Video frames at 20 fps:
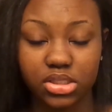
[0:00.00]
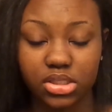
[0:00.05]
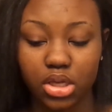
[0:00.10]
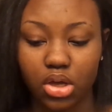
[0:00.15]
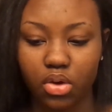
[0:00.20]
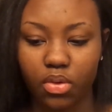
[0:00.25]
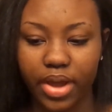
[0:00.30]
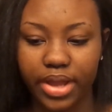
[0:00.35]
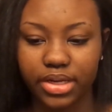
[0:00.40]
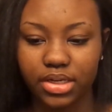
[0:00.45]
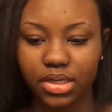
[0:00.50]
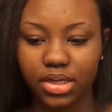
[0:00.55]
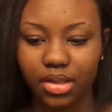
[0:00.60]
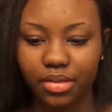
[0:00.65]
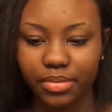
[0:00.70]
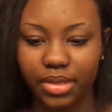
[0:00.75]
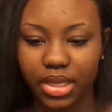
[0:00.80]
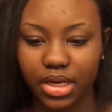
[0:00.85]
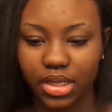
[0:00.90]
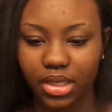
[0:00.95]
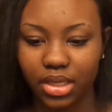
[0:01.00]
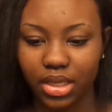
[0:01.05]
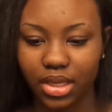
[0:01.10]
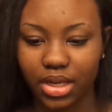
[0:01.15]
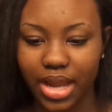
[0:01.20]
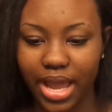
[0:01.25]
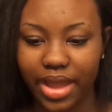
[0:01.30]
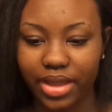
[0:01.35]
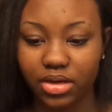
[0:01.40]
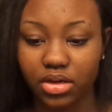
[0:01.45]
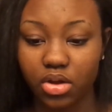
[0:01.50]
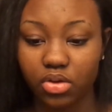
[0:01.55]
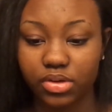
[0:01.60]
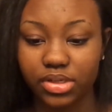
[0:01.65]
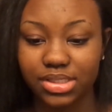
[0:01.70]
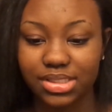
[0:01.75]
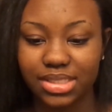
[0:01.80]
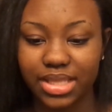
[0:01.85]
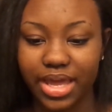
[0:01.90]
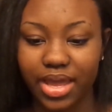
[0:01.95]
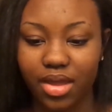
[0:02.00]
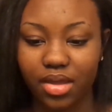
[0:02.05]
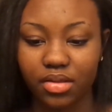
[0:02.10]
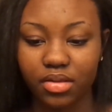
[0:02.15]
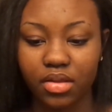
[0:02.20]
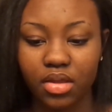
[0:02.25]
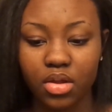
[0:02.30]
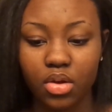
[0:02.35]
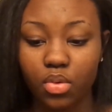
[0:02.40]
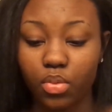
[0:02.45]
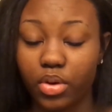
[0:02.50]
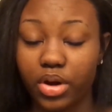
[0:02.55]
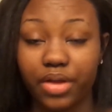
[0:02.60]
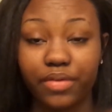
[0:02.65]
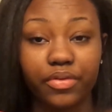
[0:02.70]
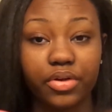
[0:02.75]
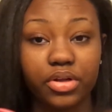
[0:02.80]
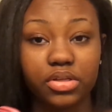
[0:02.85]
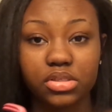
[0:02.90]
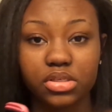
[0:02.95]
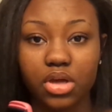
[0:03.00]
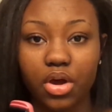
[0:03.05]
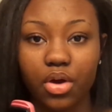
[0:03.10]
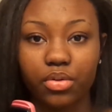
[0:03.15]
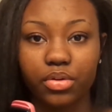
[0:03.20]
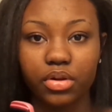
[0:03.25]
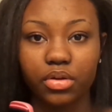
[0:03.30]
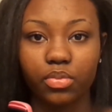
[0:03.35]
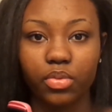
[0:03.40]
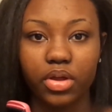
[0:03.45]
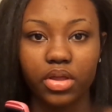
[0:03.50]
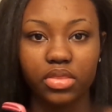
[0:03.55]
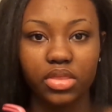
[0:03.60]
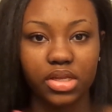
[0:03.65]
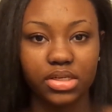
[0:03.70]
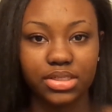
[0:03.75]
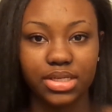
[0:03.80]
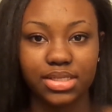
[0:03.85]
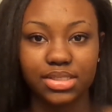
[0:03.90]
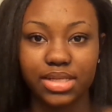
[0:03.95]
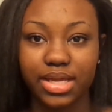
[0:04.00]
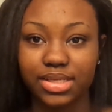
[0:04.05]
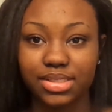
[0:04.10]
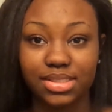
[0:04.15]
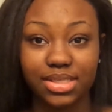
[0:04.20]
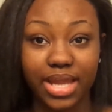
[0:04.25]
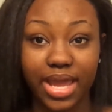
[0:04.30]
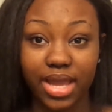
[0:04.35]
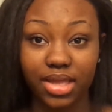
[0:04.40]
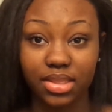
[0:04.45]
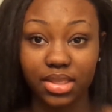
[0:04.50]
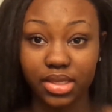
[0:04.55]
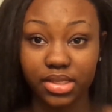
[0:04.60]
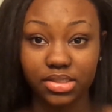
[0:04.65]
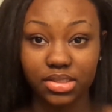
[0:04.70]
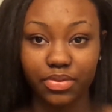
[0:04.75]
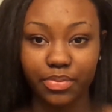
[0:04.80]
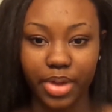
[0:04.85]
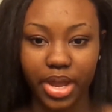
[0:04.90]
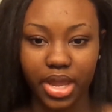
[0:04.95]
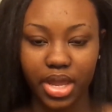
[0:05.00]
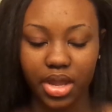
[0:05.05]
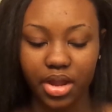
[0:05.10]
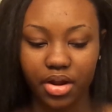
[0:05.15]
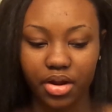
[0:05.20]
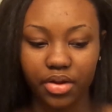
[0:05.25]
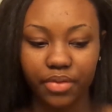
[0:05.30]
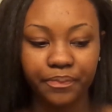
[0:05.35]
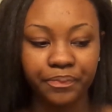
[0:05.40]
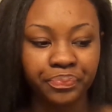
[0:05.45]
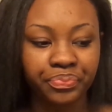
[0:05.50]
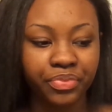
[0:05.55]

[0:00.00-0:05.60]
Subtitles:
So I ended up getting it. I noticed that whatever it's coated with, it does not snag the ends of my hair.